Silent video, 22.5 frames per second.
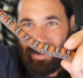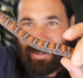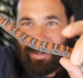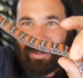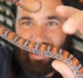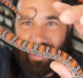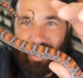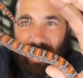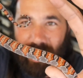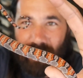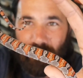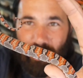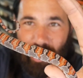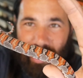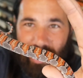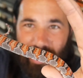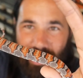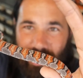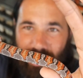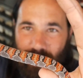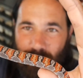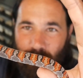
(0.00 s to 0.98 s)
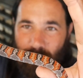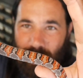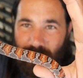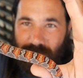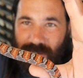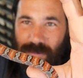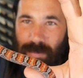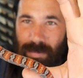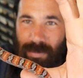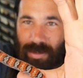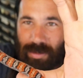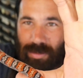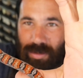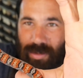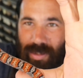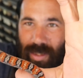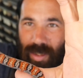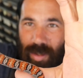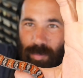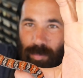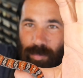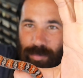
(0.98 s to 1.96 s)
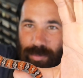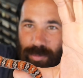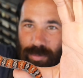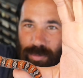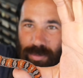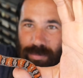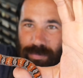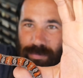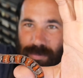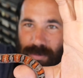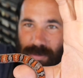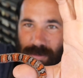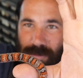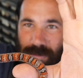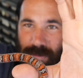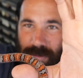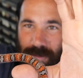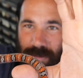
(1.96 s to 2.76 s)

this guy right here much, but look how beautiful.